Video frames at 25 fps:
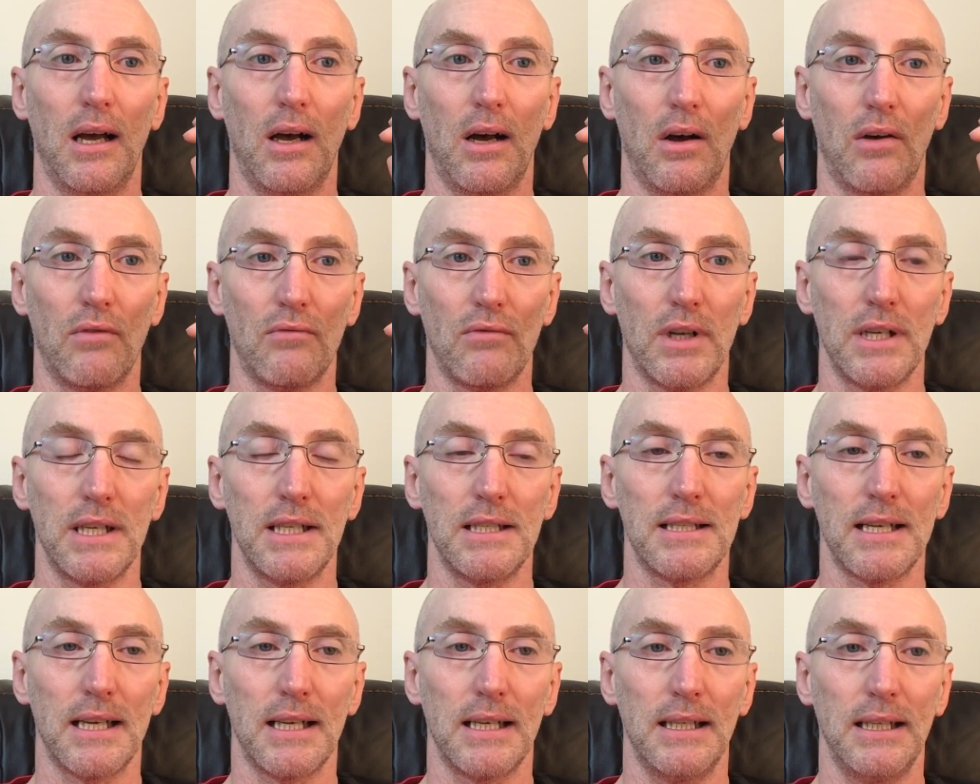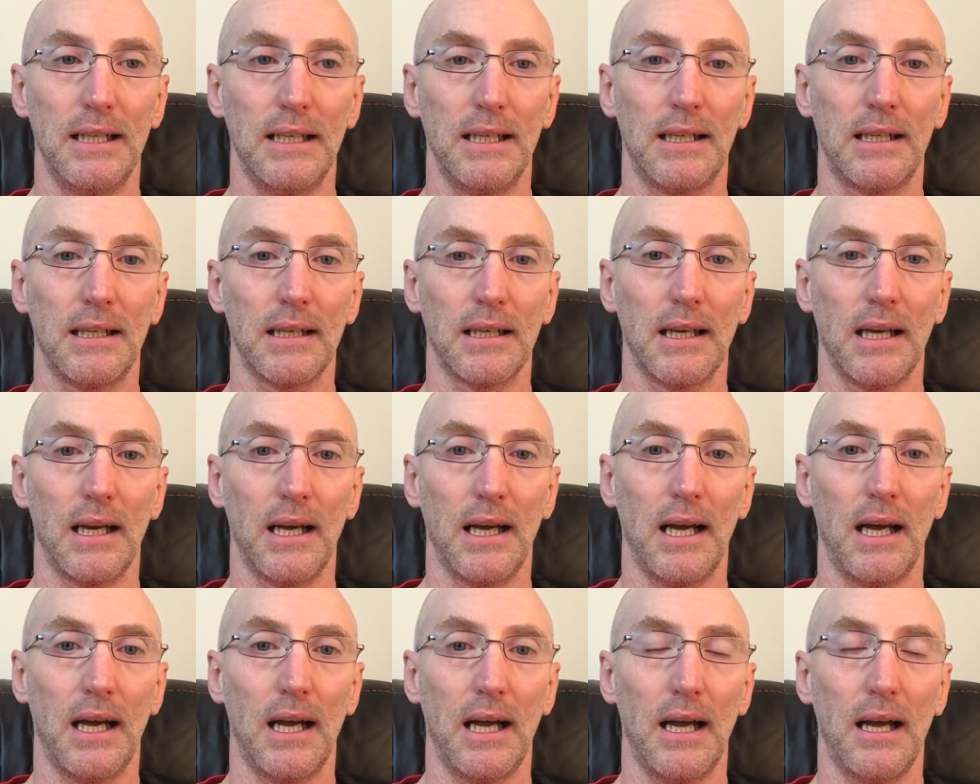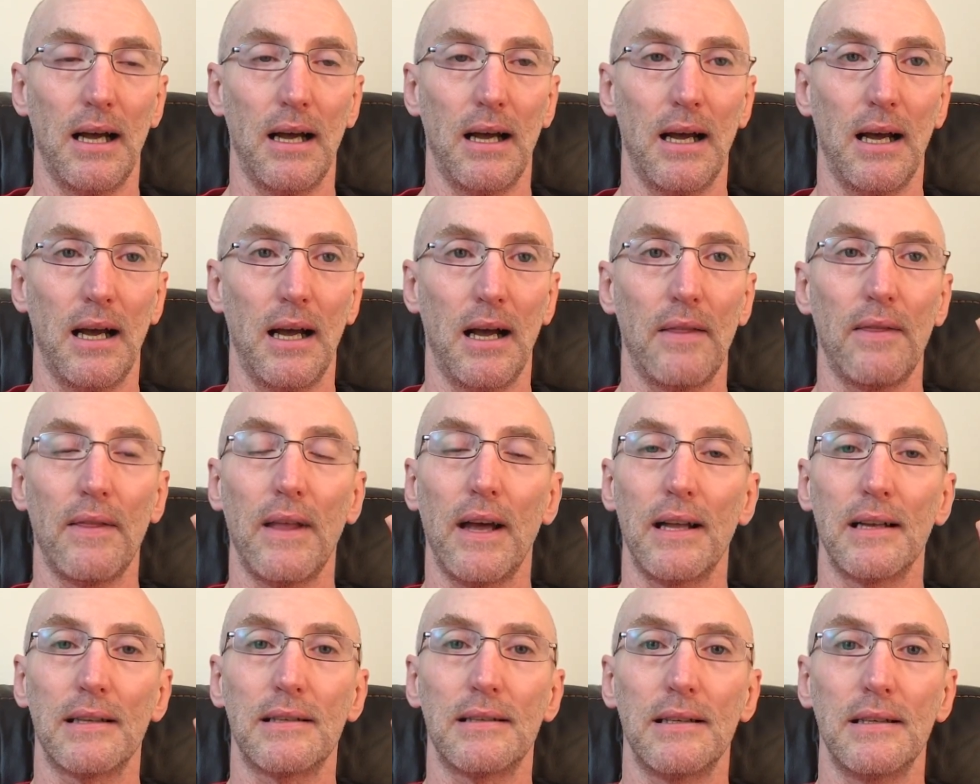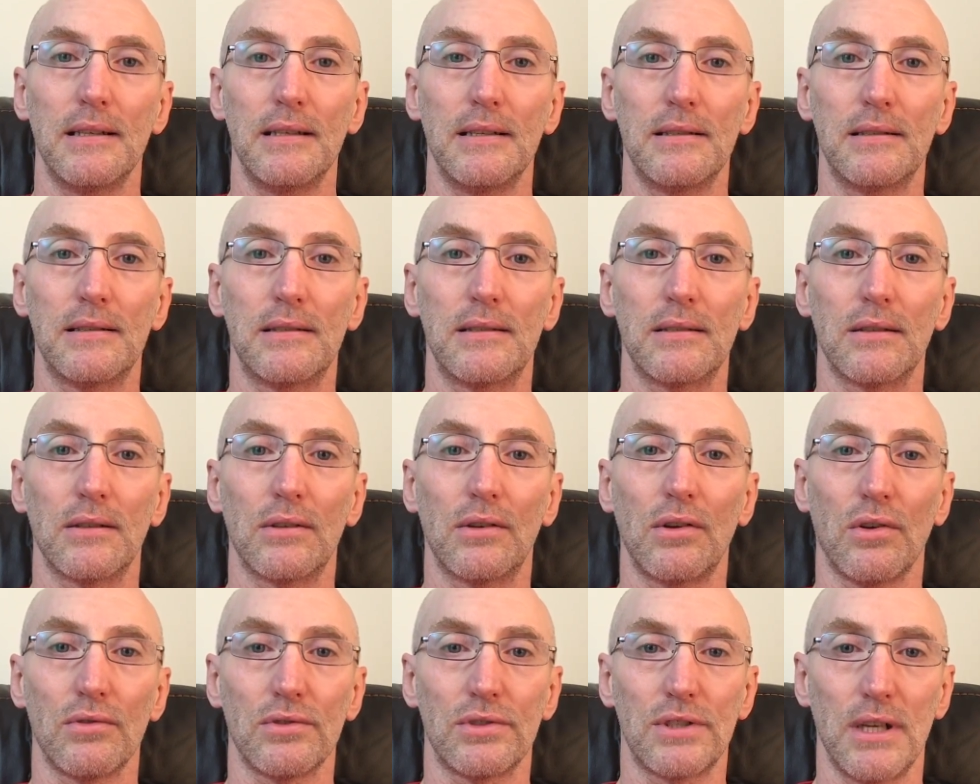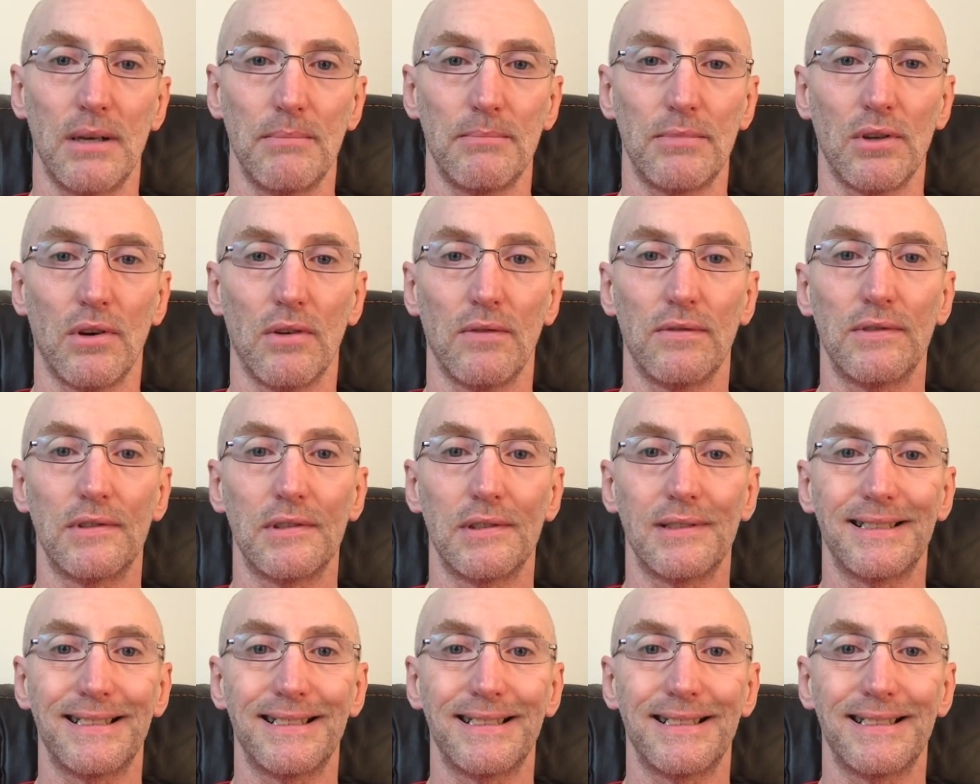on running technique, and that's his concept of